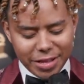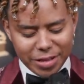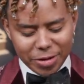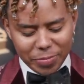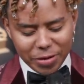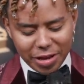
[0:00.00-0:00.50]

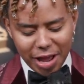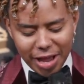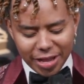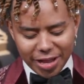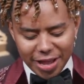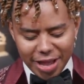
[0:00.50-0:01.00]
He'll be
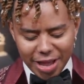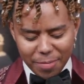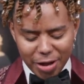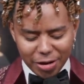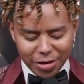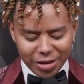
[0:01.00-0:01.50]
like, hey,
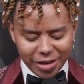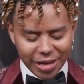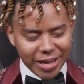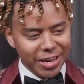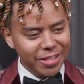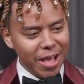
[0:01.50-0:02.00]
man, you look
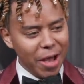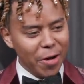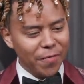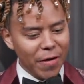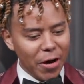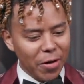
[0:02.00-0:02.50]
clean as
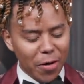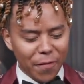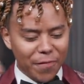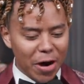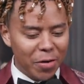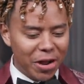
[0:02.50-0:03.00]
hell, fo,
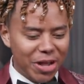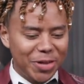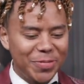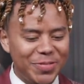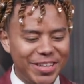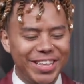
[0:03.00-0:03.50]
on phone
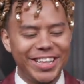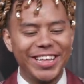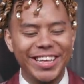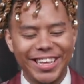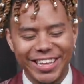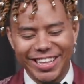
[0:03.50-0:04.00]
now.
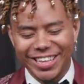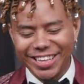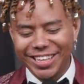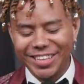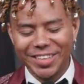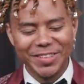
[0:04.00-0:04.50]

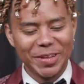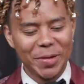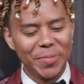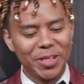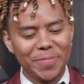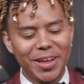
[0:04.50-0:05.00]
I
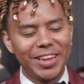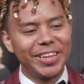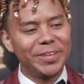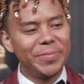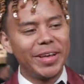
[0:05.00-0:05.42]
miss my nigga,